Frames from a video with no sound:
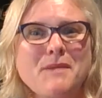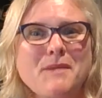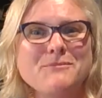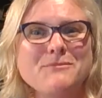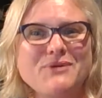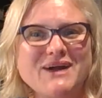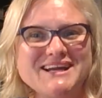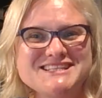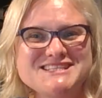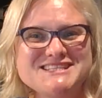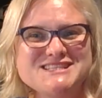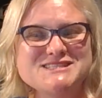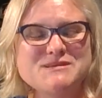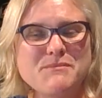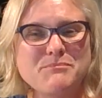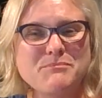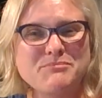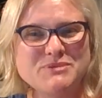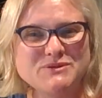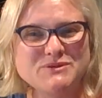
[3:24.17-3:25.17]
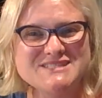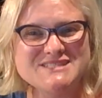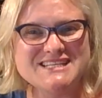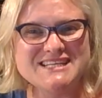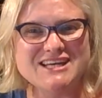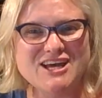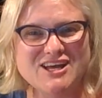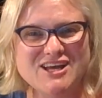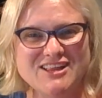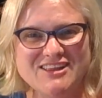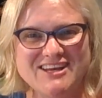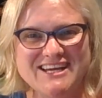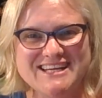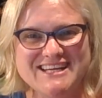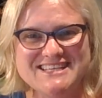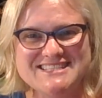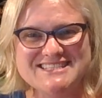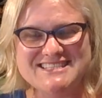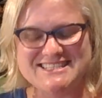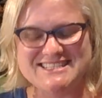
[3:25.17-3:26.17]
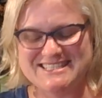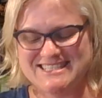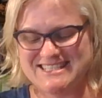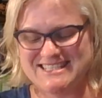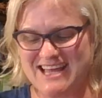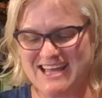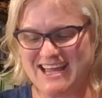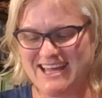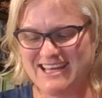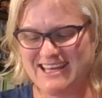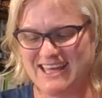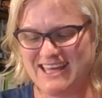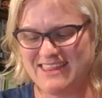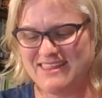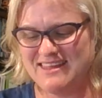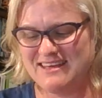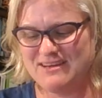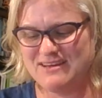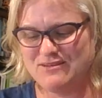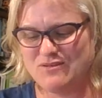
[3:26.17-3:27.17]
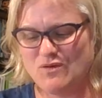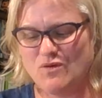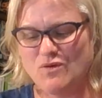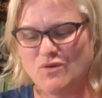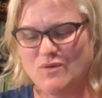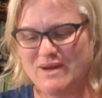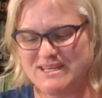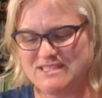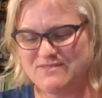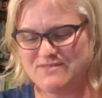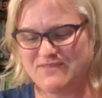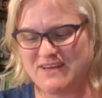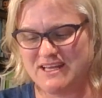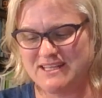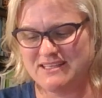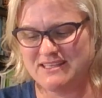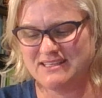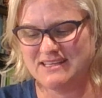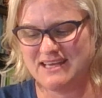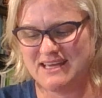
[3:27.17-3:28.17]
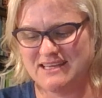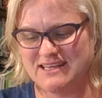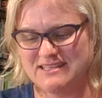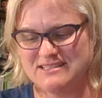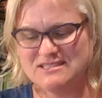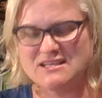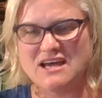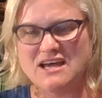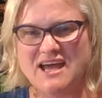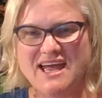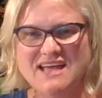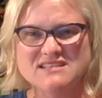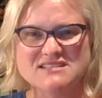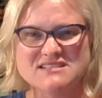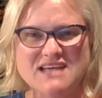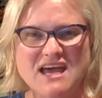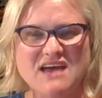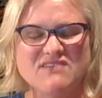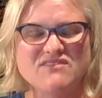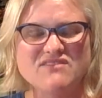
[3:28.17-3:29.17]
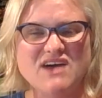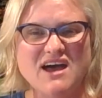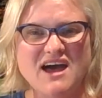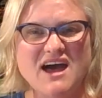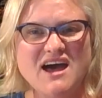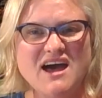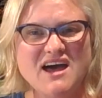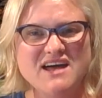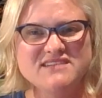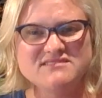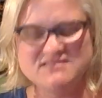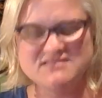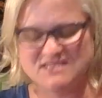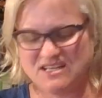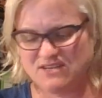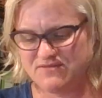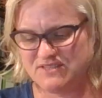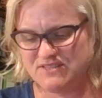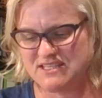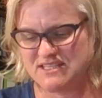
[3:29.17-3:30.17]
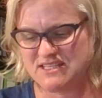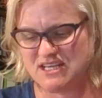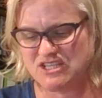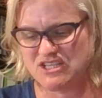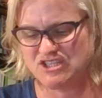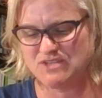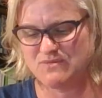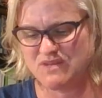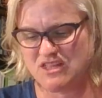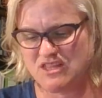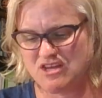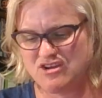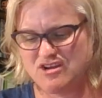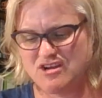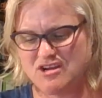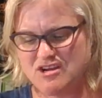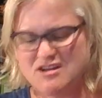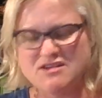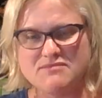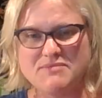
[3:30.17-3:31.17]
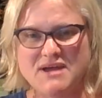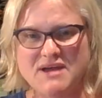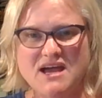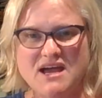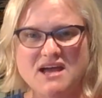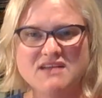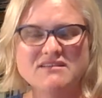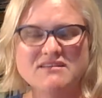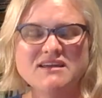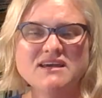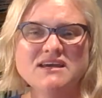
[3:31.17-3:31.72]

practice building clients today, and they're always fun. And I had to have a hard, tough discussion with her about